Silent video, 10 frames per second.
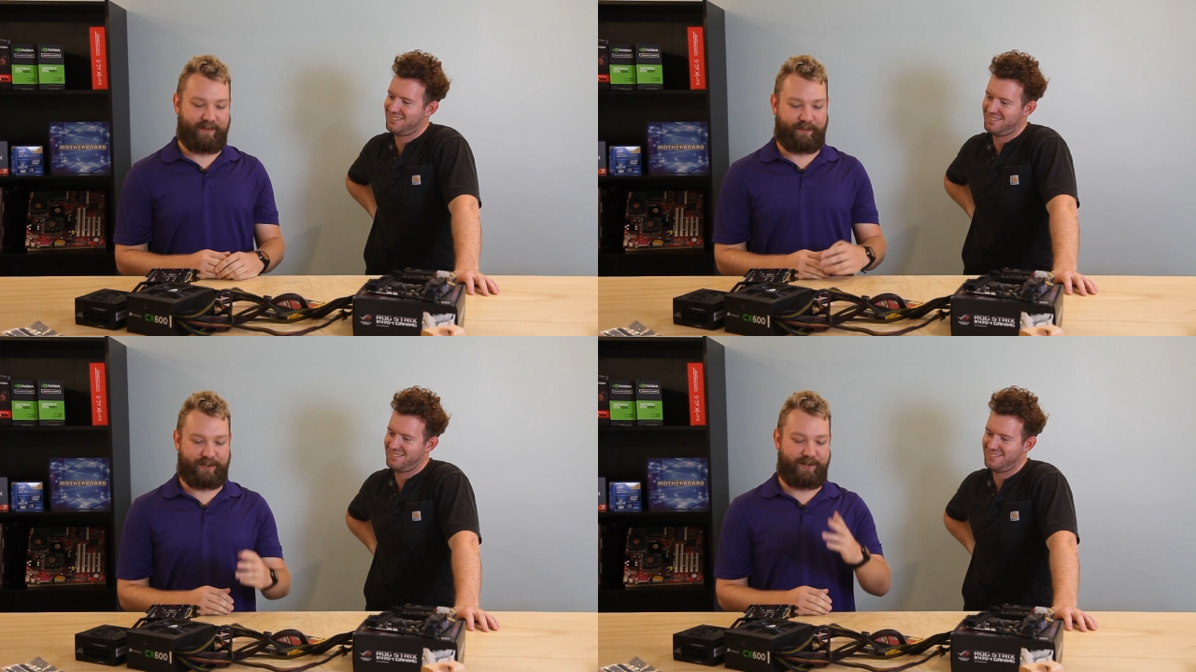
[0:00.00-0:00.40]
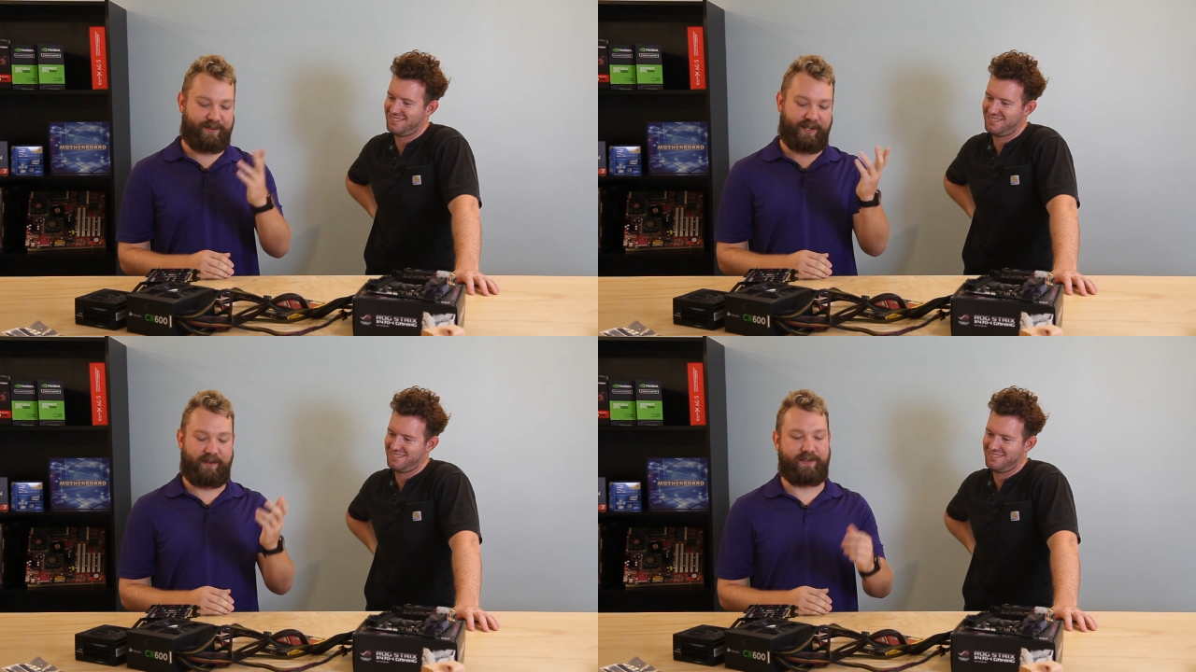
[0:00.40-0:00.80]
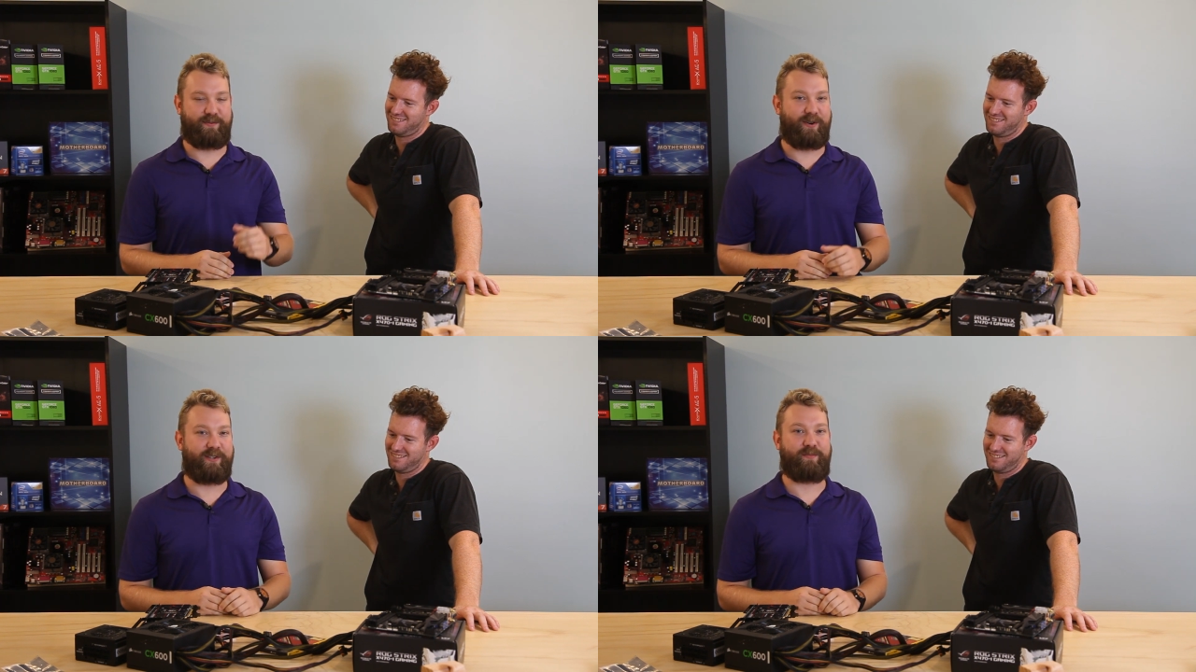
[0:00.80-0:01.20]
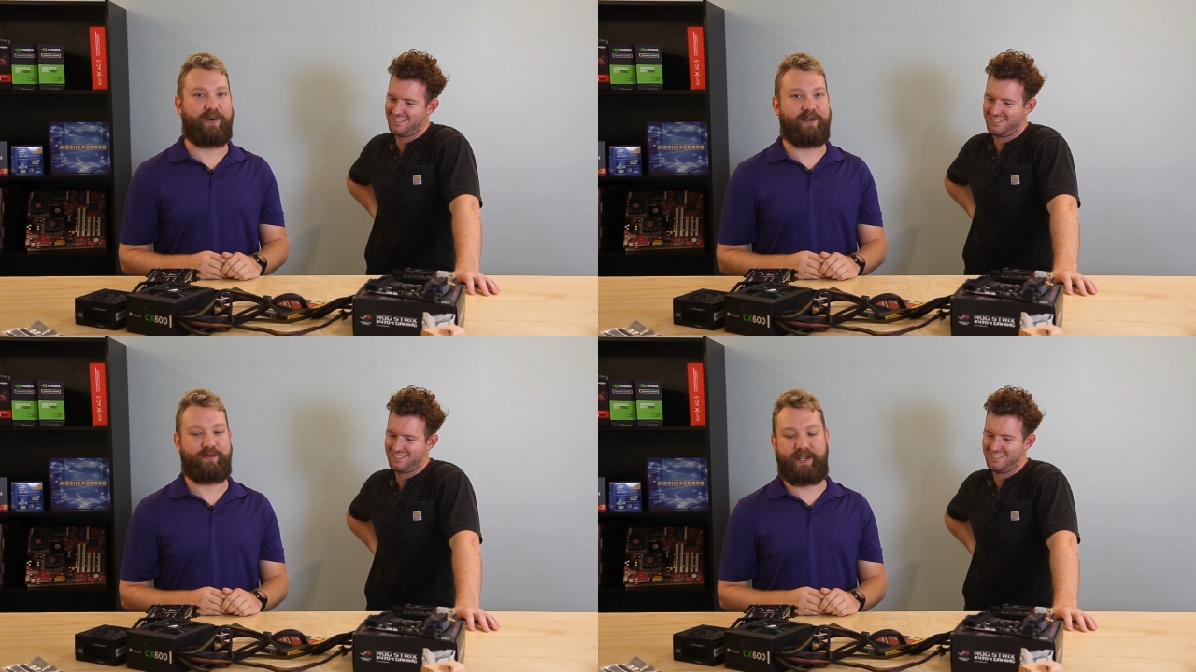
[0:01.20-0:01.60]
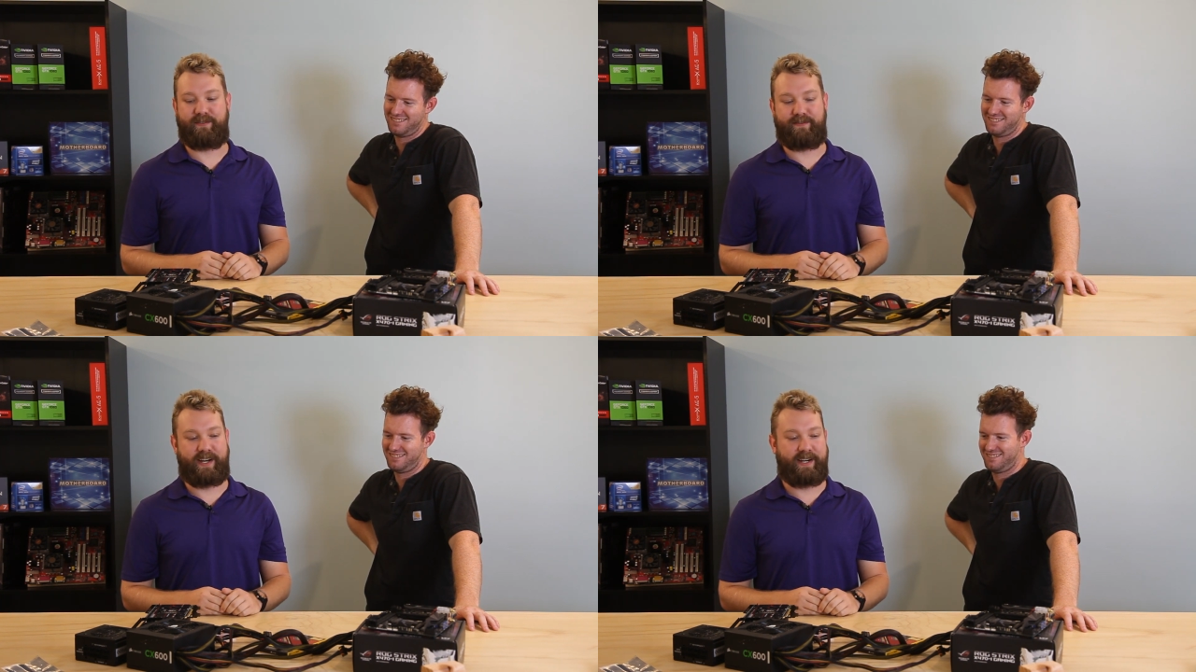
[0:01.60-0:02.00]
Speaker 1: we're choosing all the smallest parts we
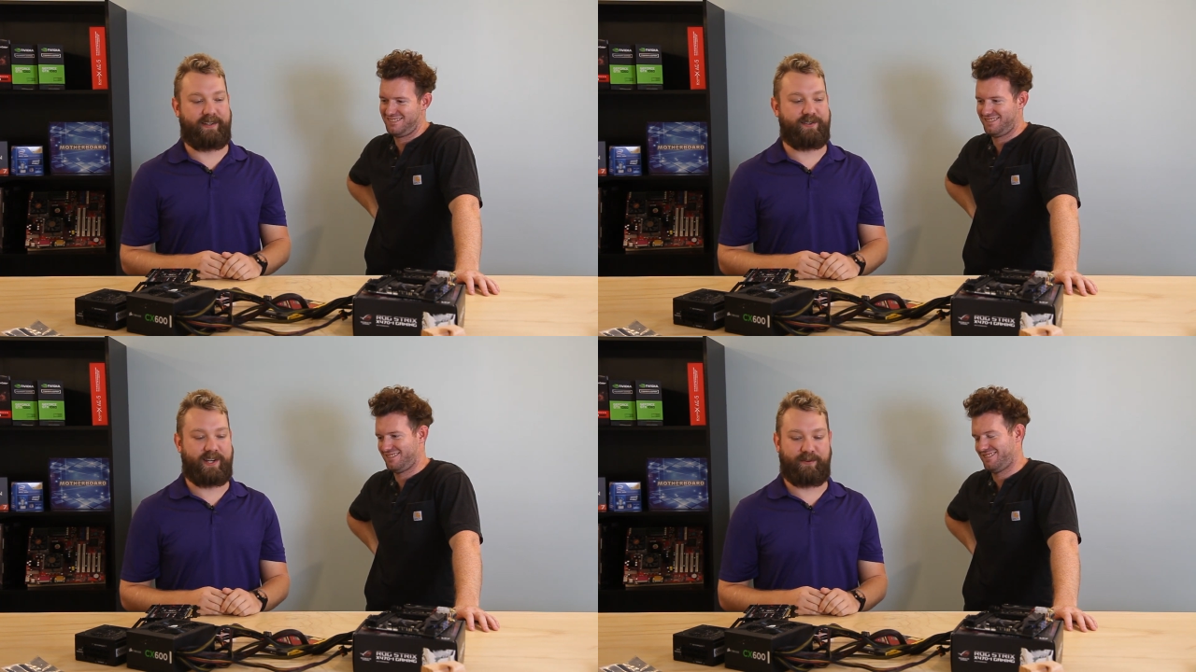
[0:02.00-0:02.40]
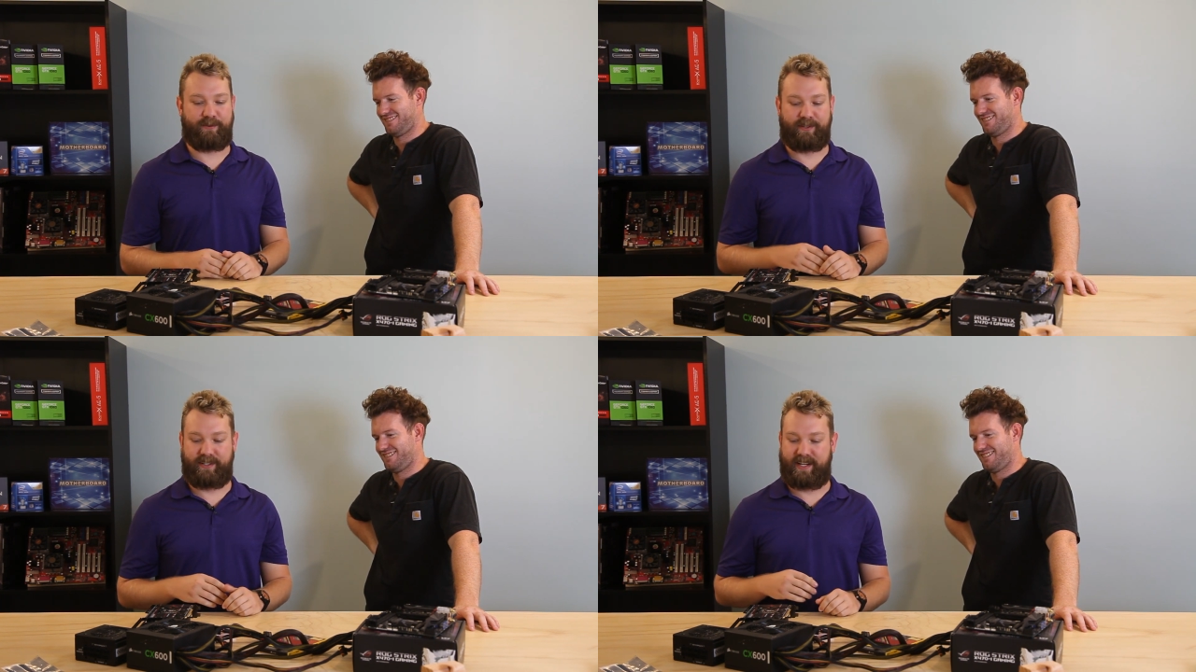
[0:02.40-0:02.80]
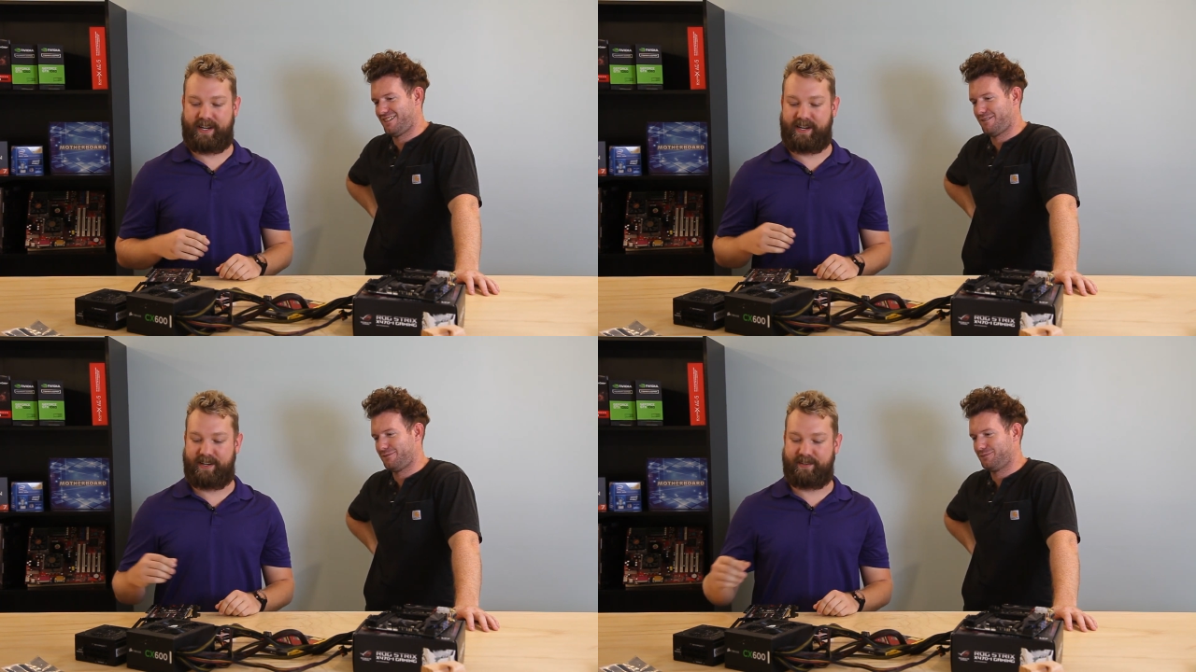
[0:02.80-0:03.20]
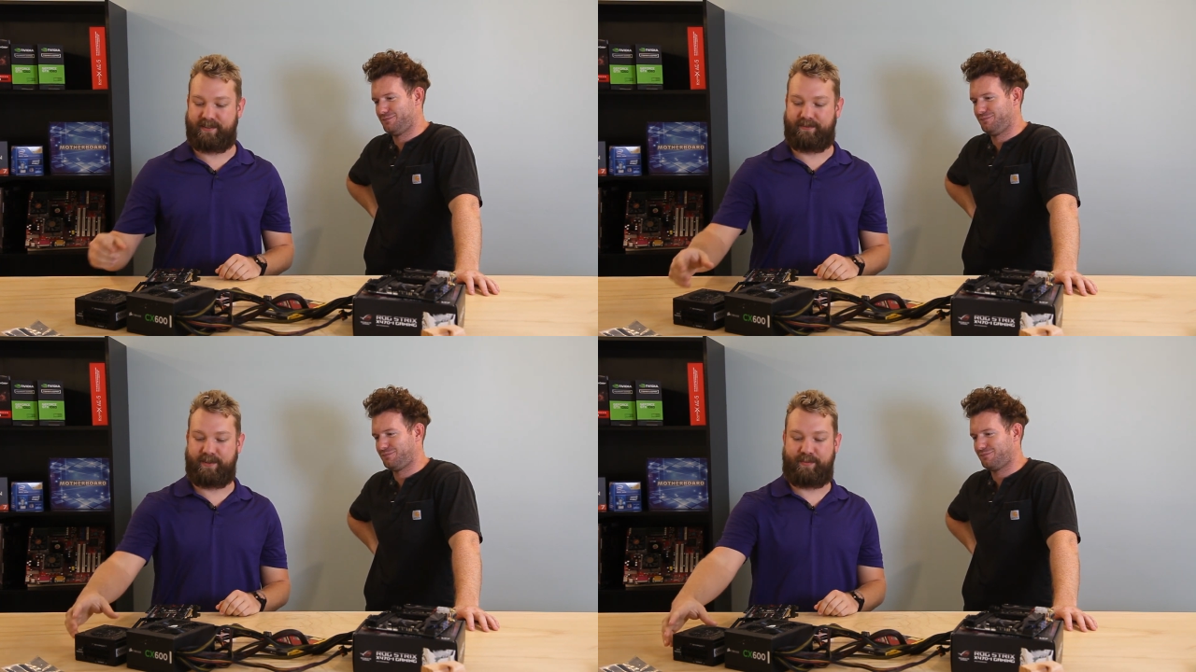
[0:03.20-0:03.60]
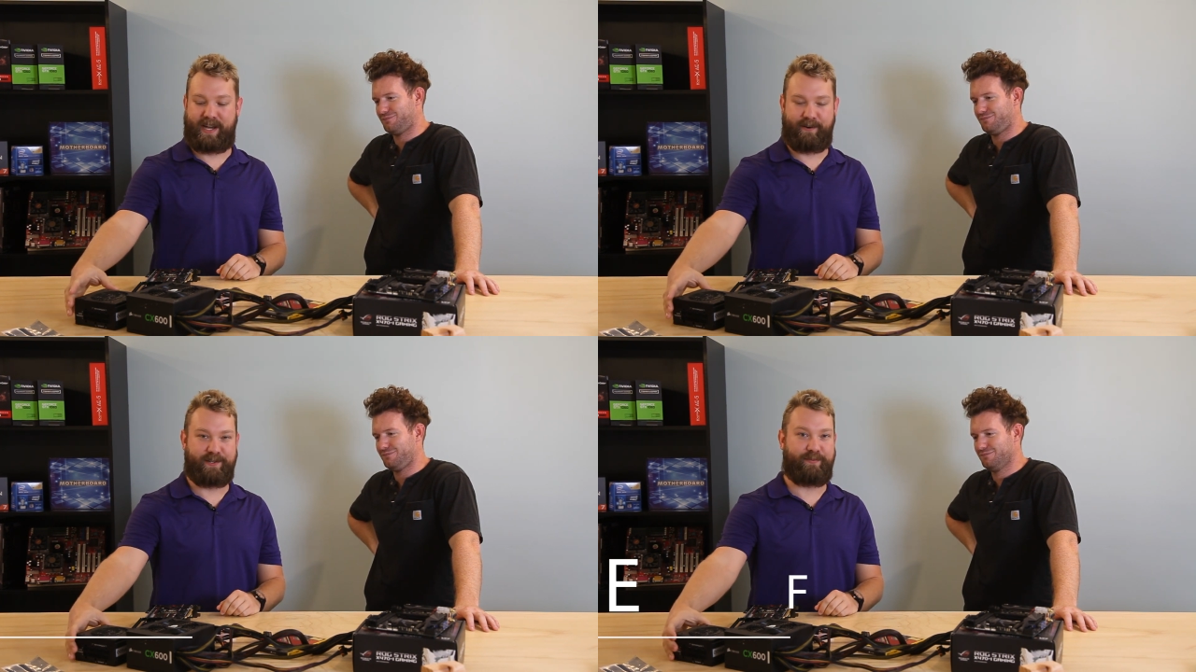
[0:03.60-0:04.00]
can find in general. And for the
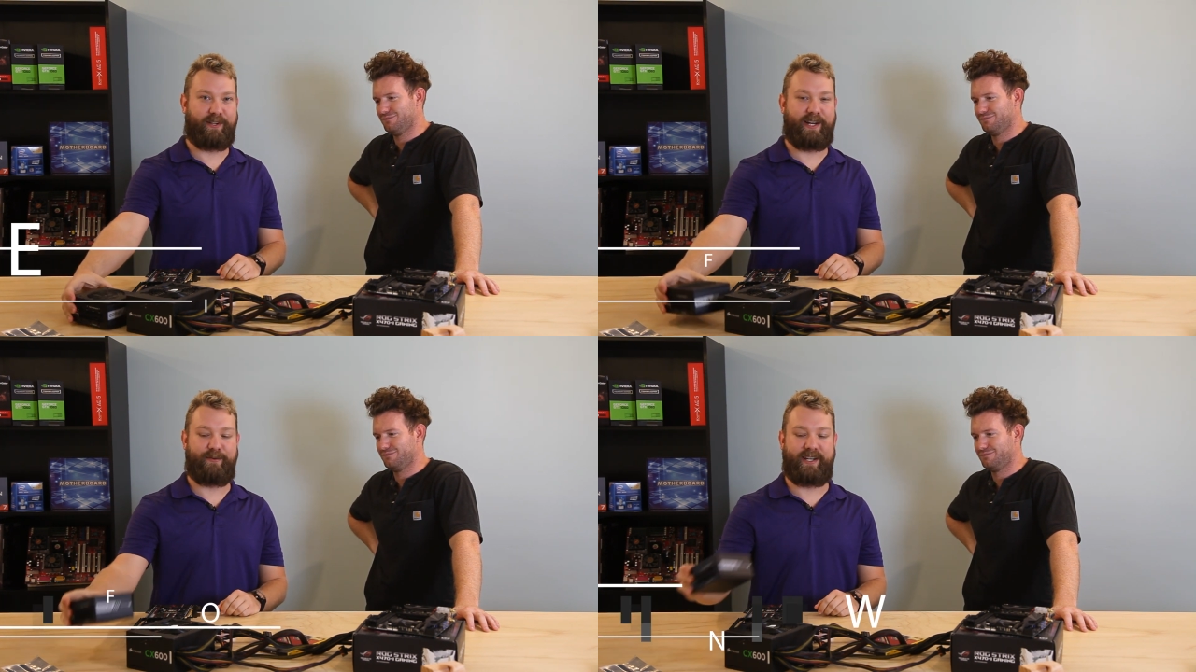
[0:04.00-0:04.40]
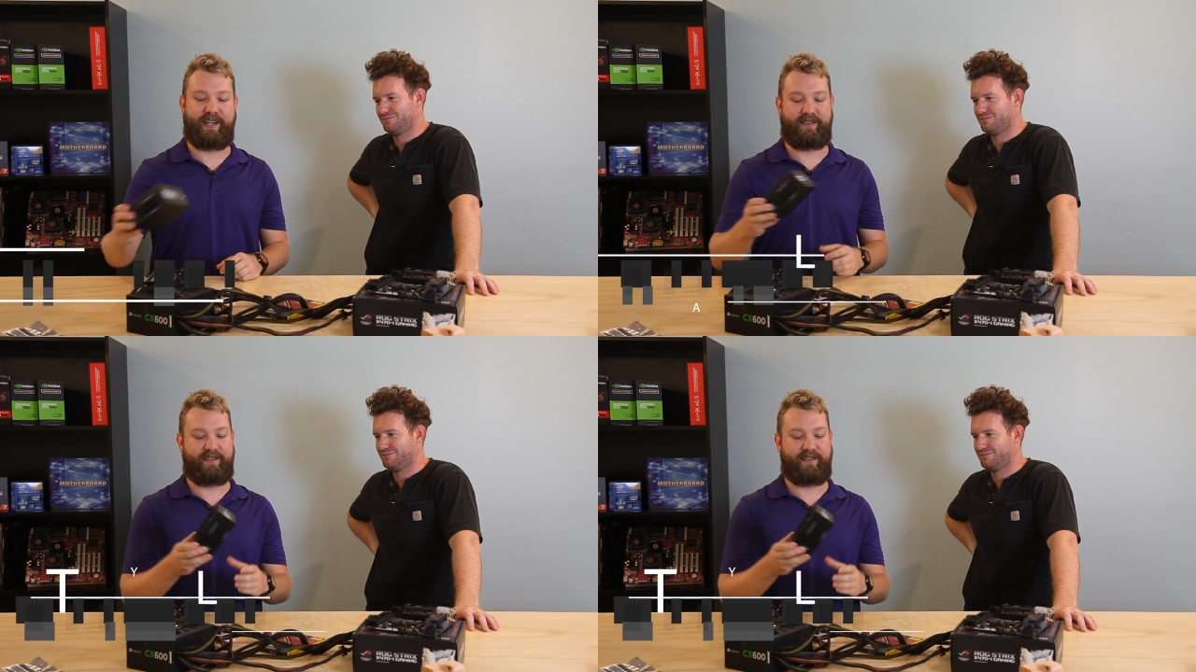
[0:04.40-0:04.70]
power supply, we got